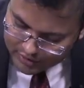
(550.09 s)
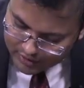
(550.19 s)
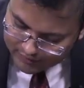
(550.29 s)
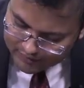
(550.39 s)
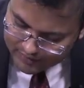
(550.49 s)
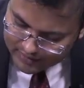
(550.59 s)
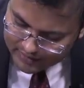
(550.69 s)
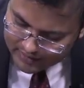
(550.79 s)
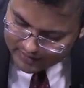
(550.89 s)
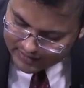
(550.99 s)
of
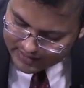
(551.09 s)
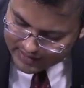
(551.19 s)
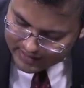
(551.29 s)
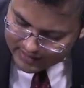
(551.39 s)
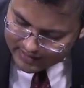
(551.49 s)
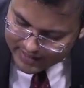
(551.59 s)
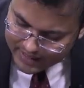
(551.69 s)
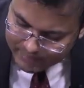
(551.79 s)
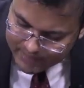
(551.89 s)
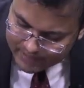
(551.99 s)

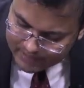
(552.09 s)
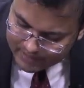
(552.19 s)
draped